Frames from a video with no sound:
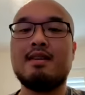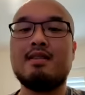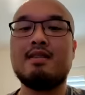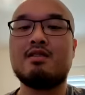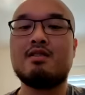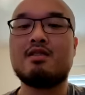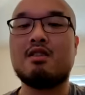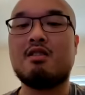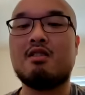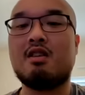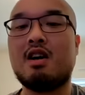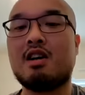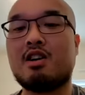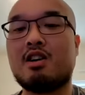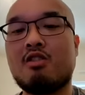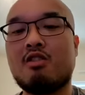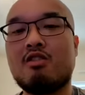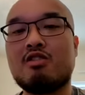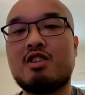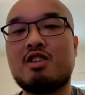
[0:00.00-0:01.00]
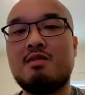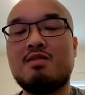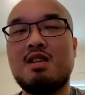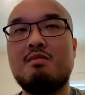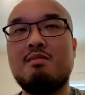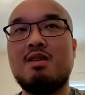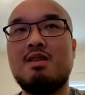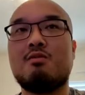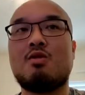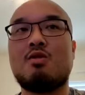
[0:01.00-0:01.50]
So encourage him to
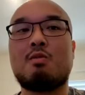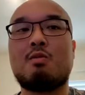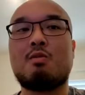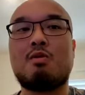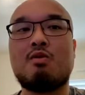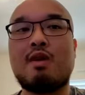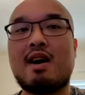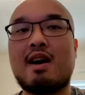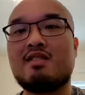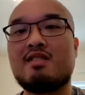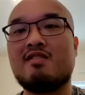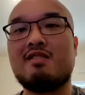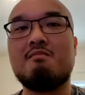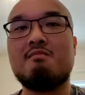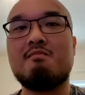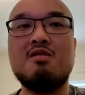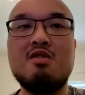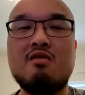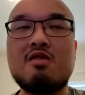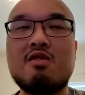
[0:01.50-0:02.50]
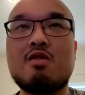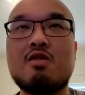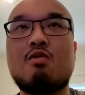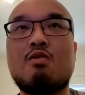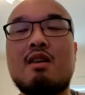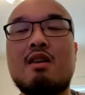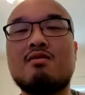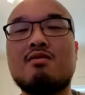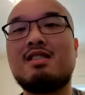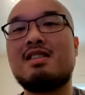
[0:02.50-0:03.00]
be more proactive and moving
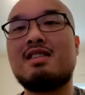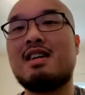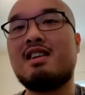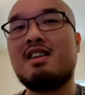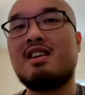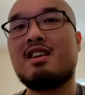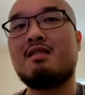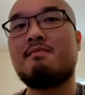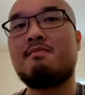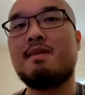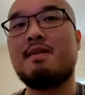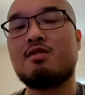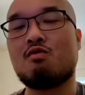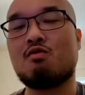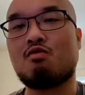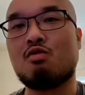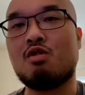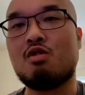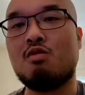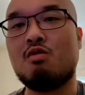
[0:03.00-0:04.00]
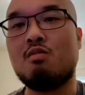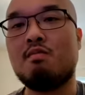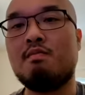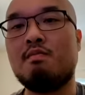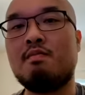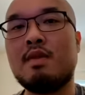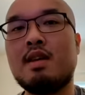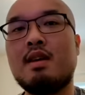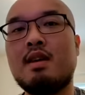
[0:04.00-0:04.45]
around, setting up his room